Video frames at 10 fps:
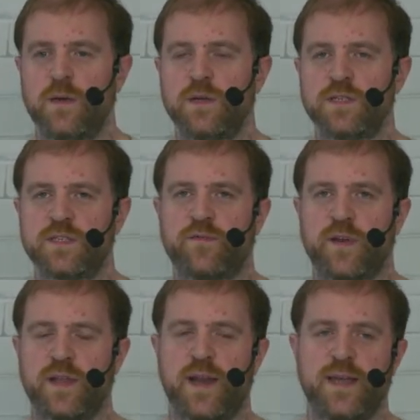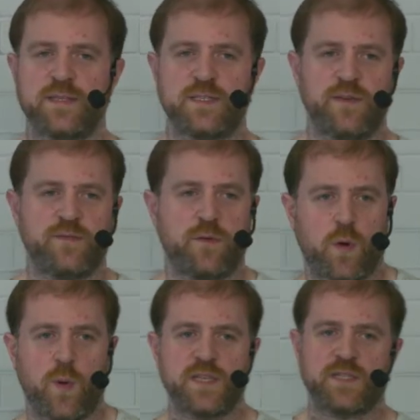suffering the latency of a
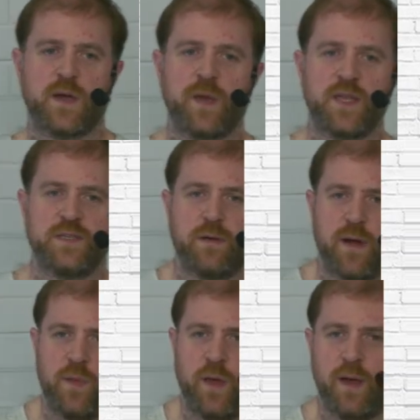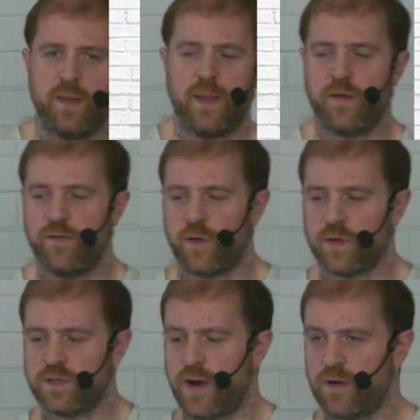request coming into your API, and now you've got
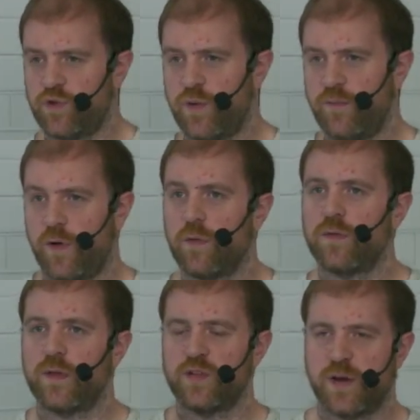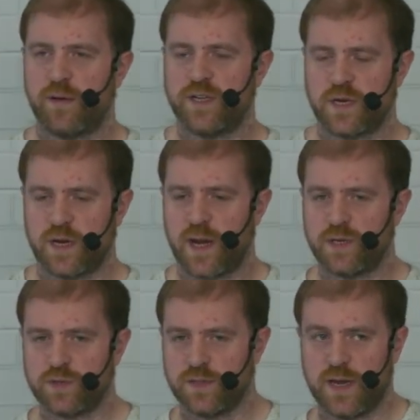to round-trip Vault to generate a
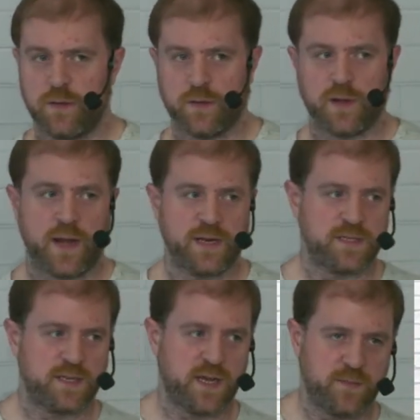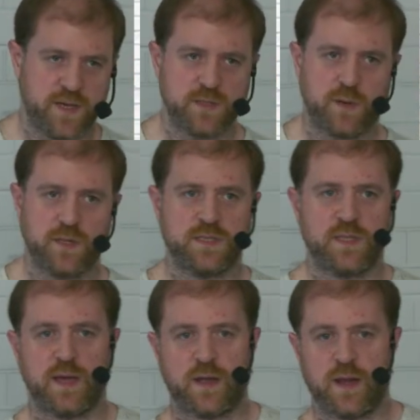credential, and then you can connect to the database to answer
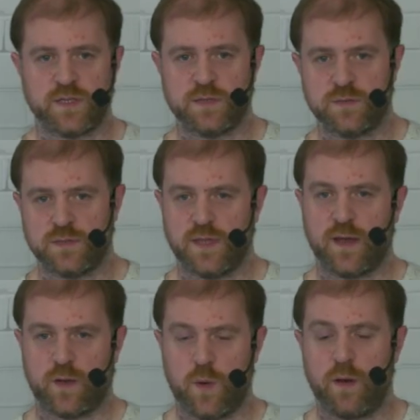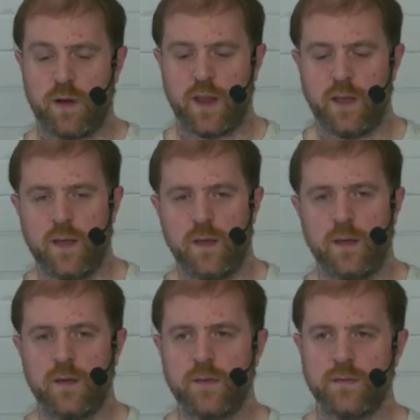their query.
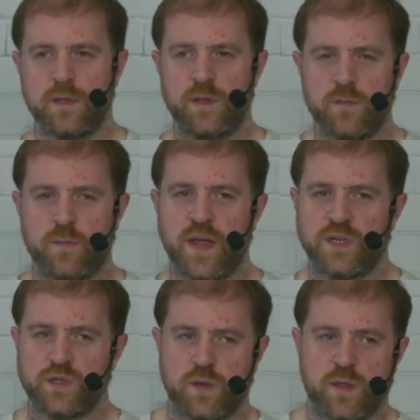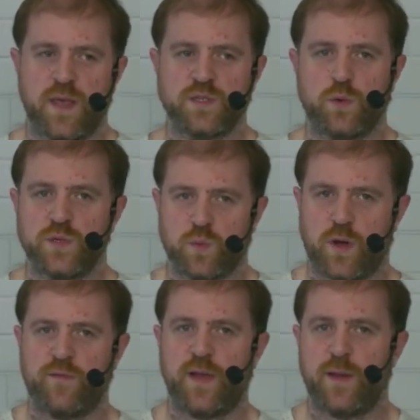You'd make sure that there's always one
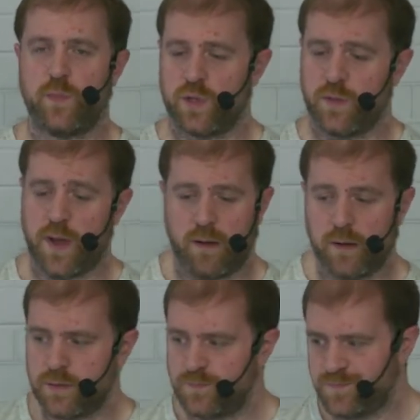available in the background.